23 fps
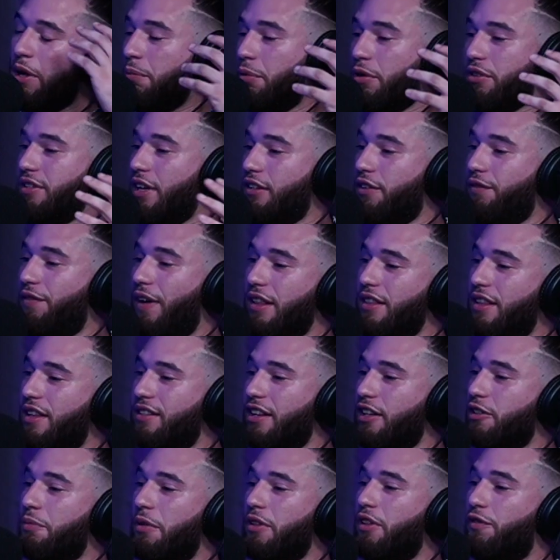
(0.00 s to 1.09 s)
for me personally as a fan,
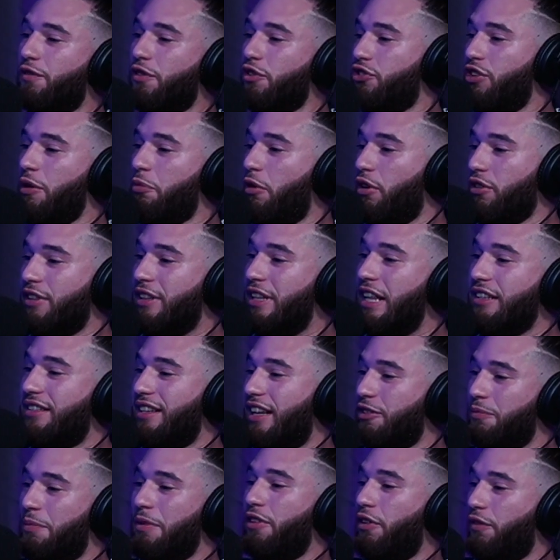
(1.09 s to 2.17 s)
this has been the first
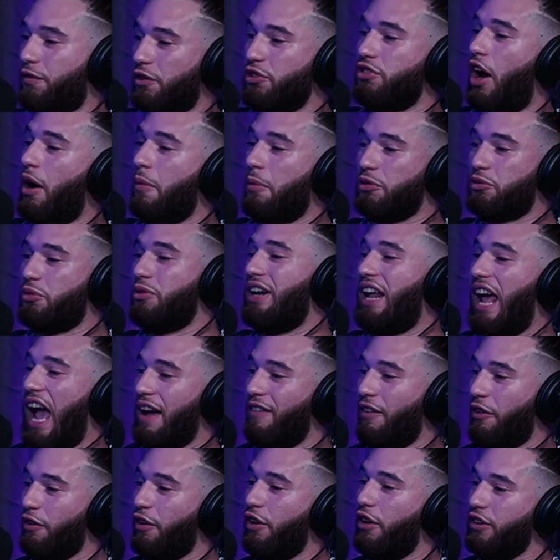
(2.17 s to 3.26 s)
this has been the first opportunity
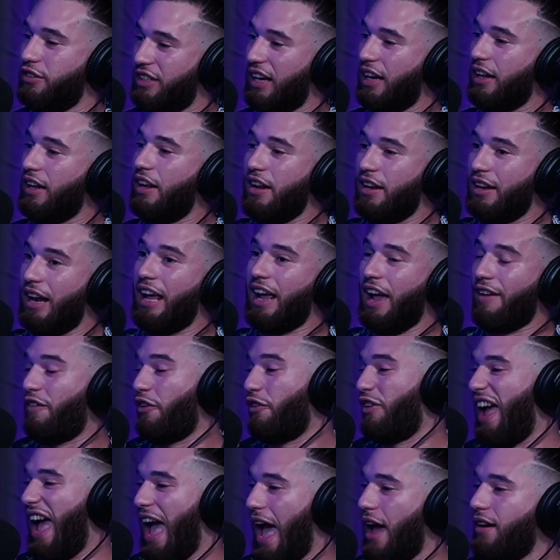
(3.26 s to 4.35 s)
I've ever heard to like
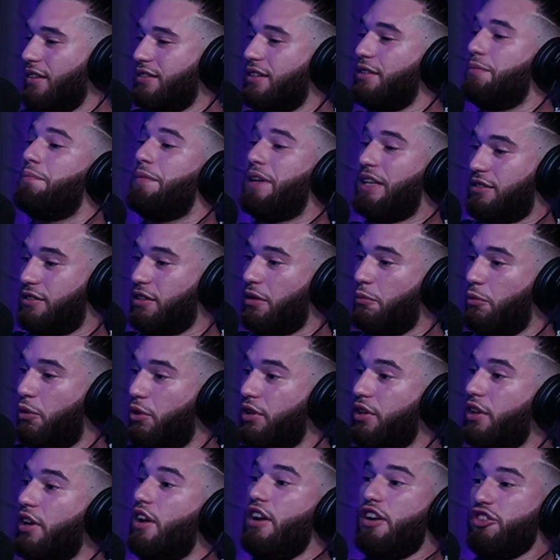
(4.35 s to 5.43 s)
I've ever had to meet
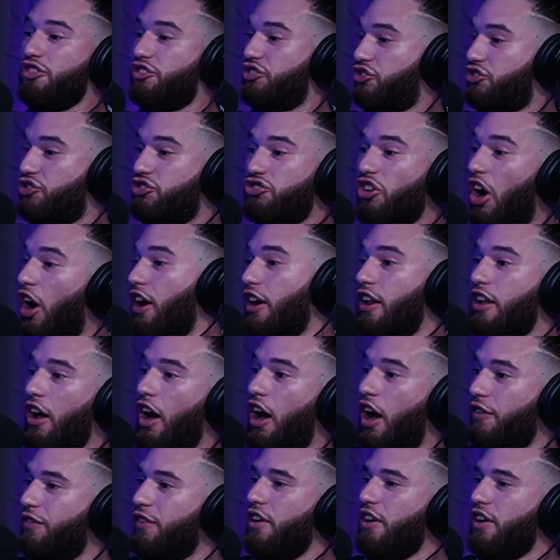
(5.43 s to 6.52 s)
someone
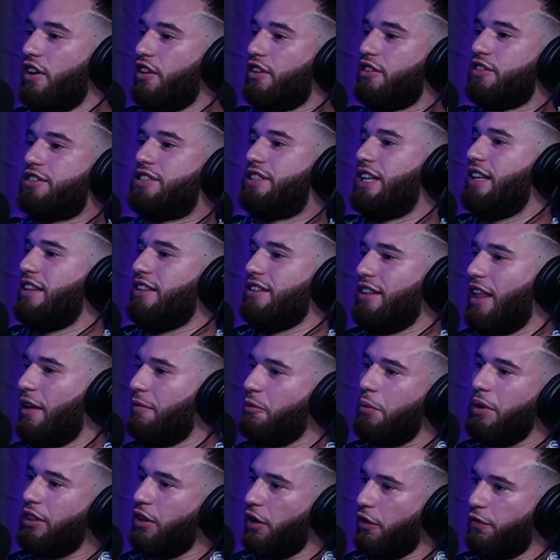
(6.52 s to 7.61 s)
starting off seeing
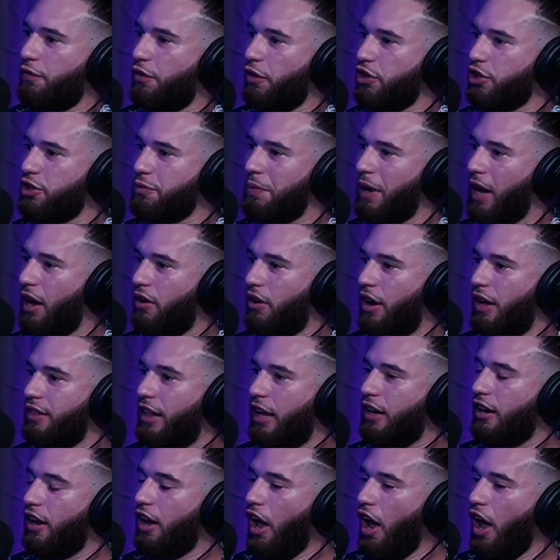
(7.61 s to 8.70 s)
them win their first spell
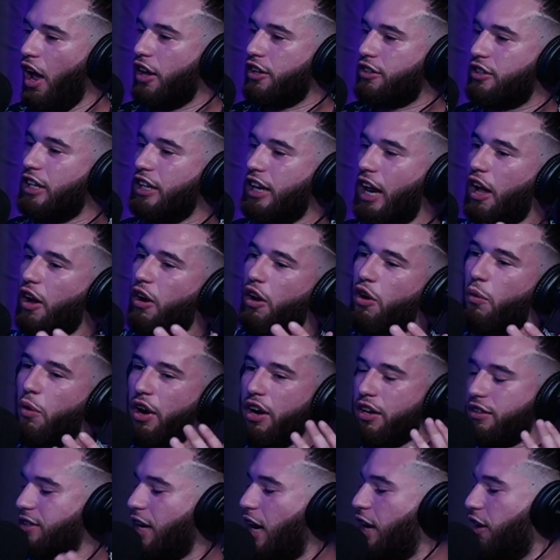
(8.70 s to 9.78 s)
and then see like
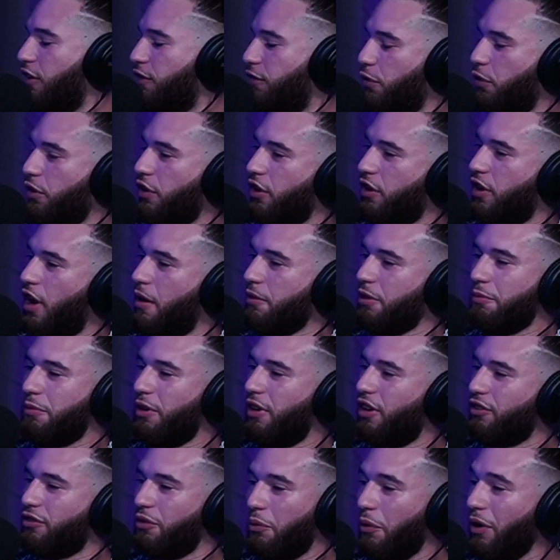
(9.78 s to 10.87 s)
we're excited for your
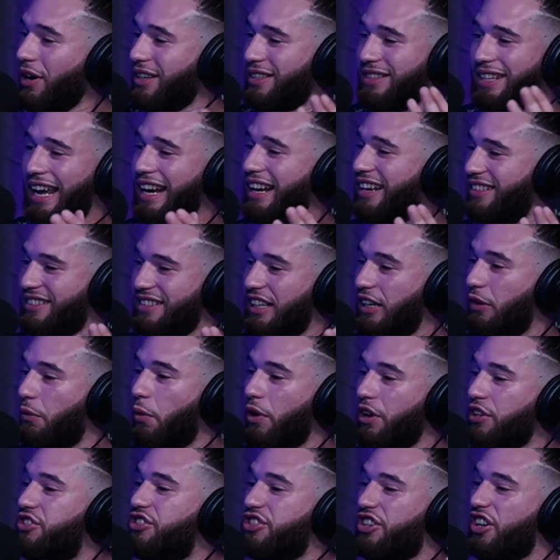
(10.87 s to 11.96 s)
accomplishment but also we're excited to see
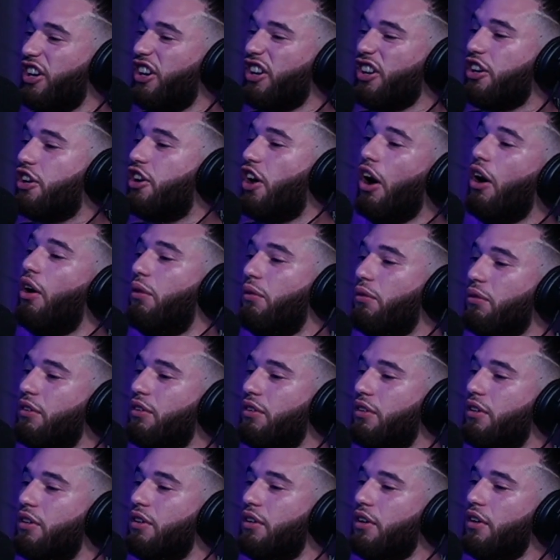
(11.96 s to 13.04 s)
where it's gonna go
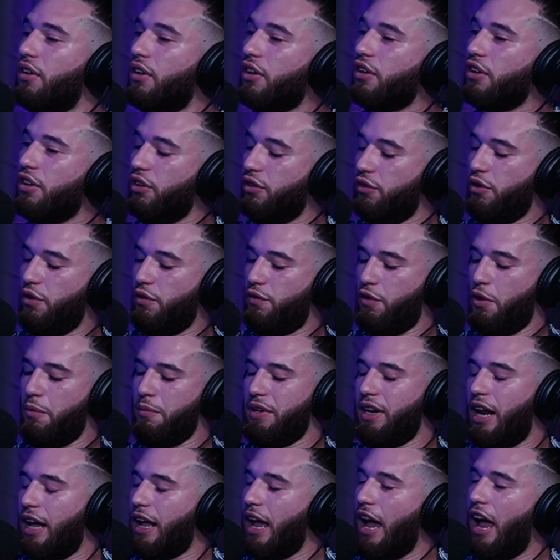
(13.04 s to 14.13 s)
yeah you, you
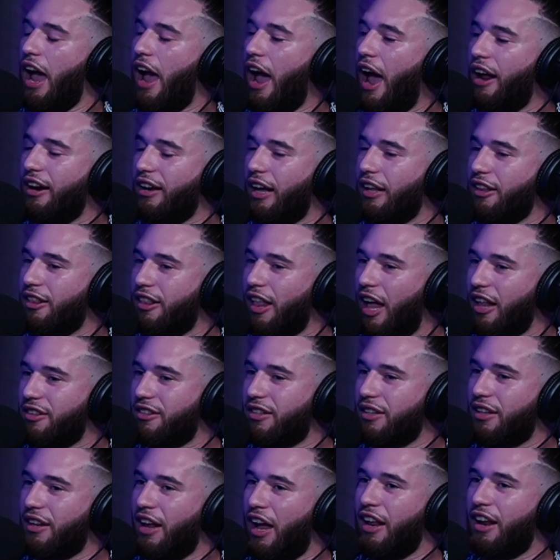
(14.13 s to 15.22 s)
feel me like and like
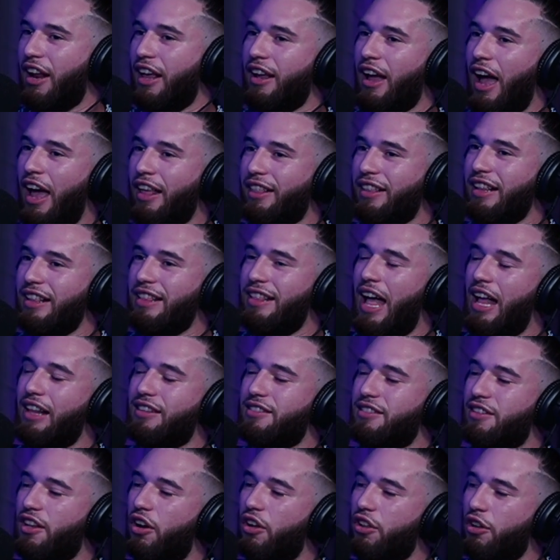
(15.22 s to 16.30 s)
that's and like i think
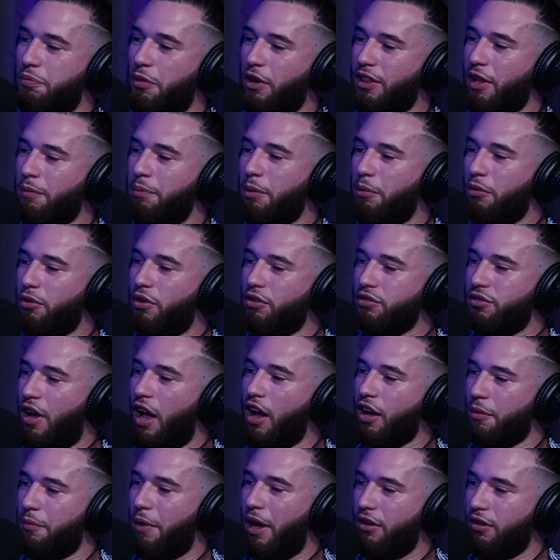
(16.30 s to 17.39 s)
that's the other part that people don't
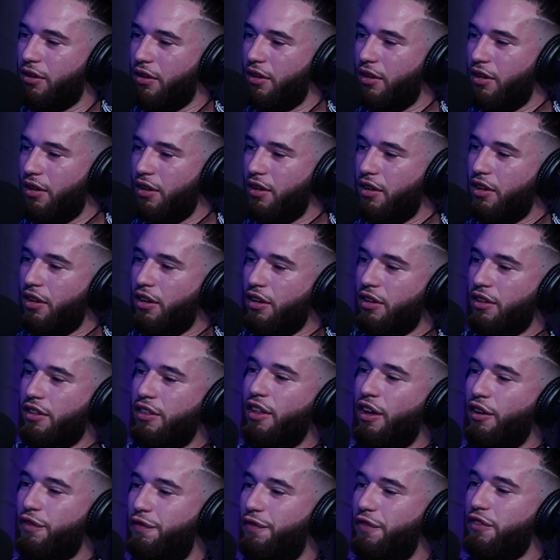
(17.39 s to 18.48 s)
talk about
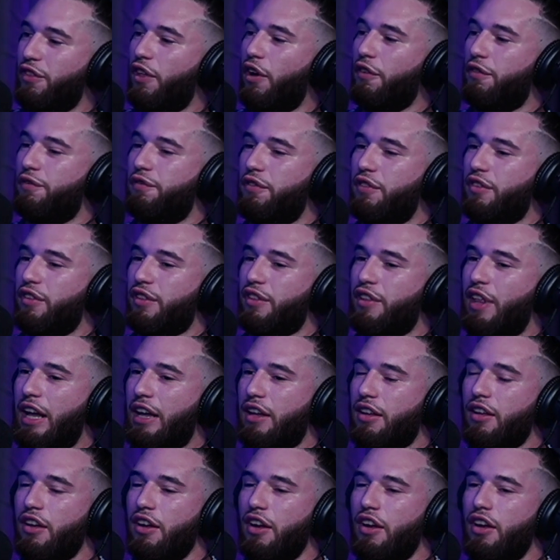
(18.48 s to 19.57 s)
the the
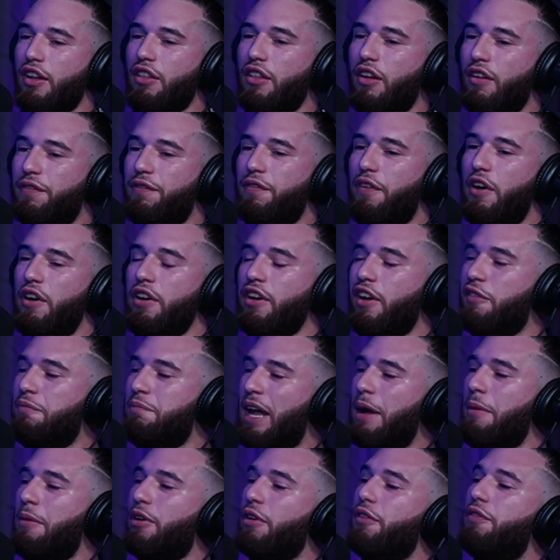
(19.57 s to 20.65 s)
like the fun
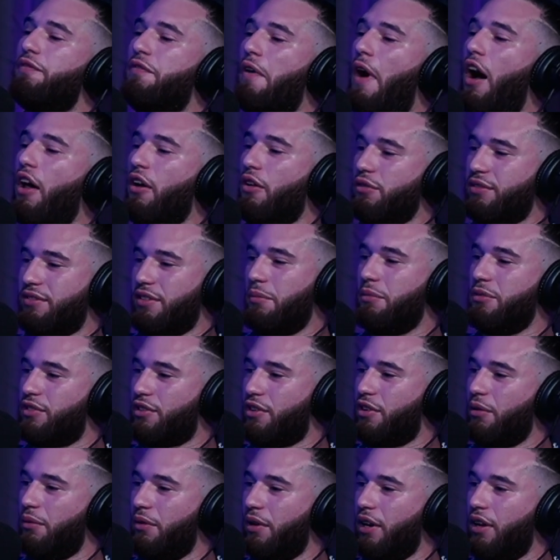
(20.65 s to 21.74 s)
of being able to follow
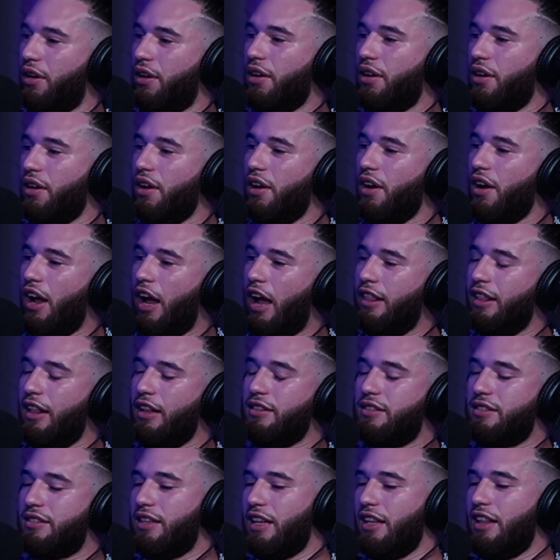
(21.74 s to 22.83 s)
someone's career yeah.
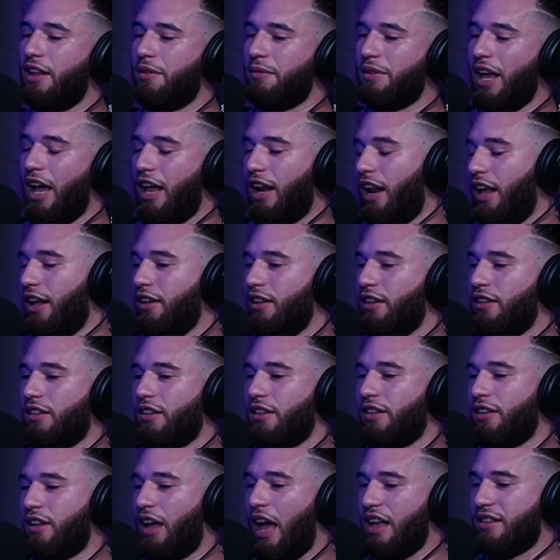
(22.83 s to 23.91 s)
and then see them yeah like
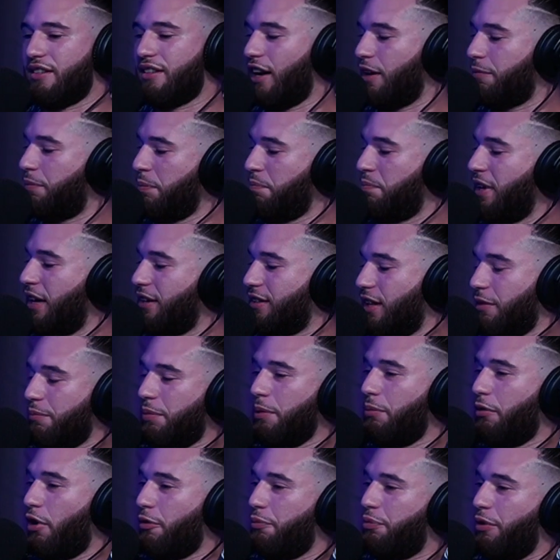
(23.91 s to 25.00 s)
yeah i see like yeah
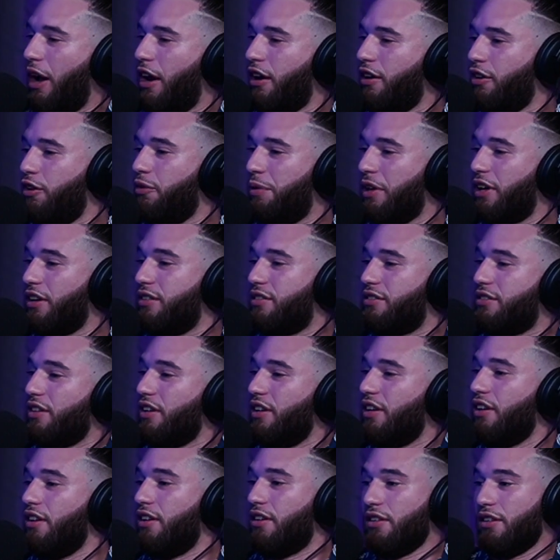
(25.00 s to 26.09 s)
like people are proud of you
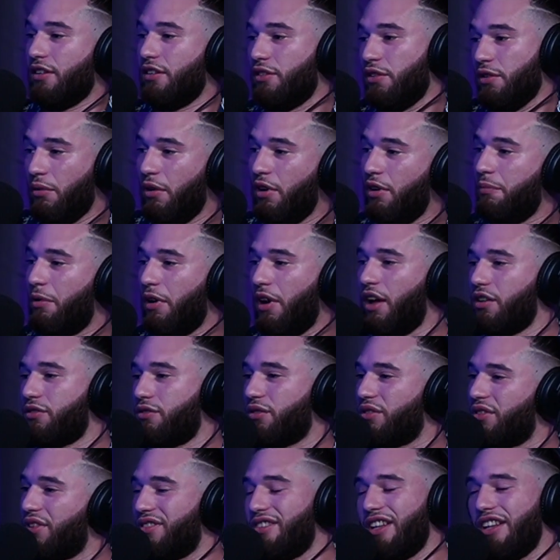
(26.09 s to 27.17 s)
because you won but
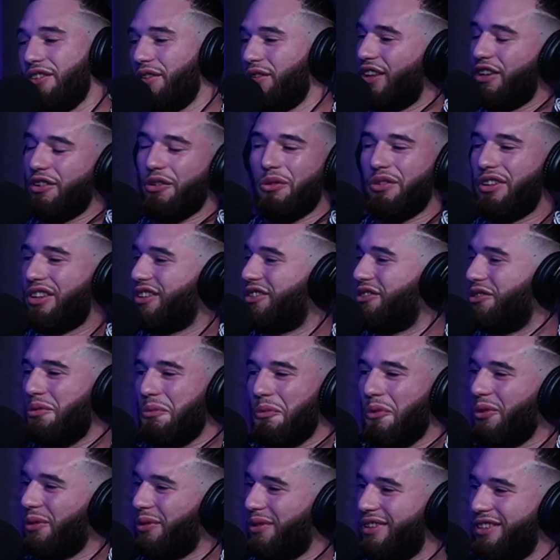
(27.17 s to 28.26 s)
also because they know that you're only gonna
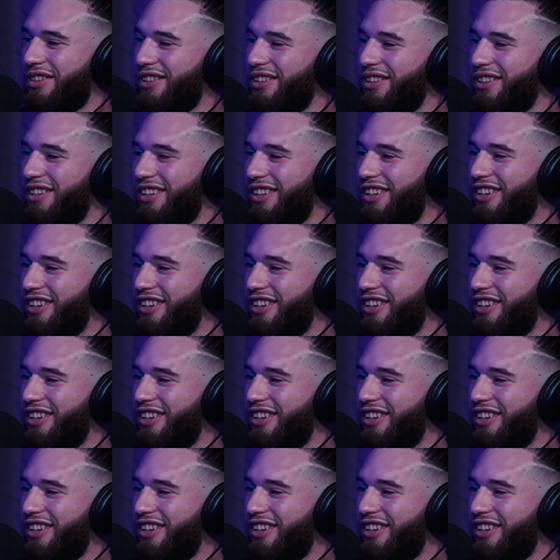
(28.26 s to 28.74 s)
do more